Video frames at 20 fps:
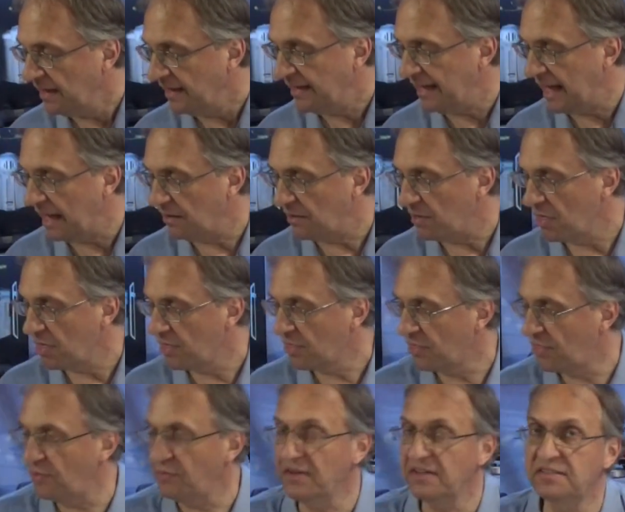Yeah,
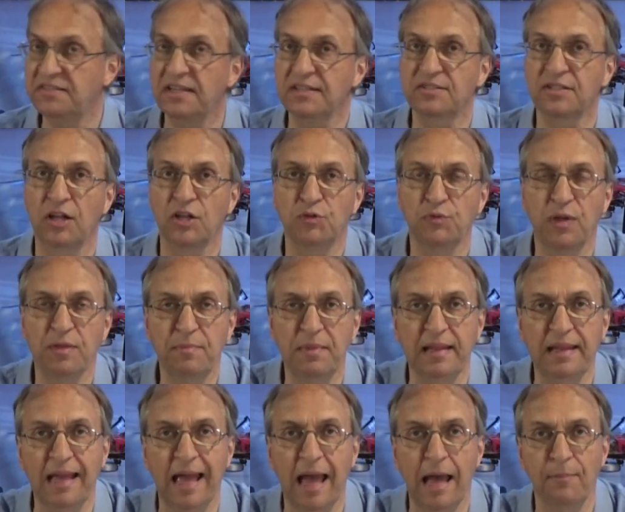3600
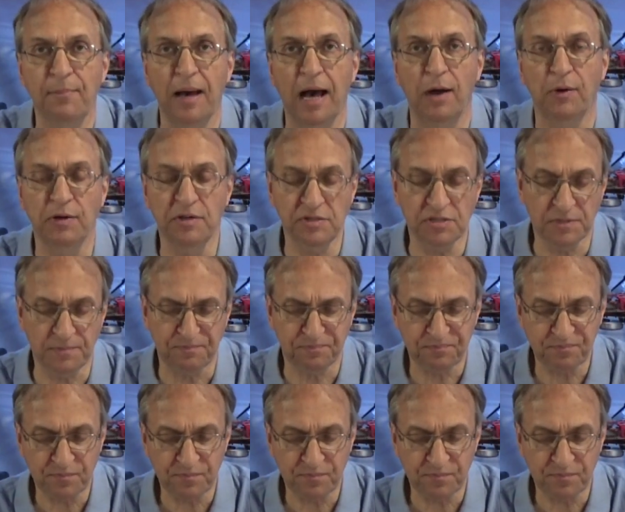milliamp hours.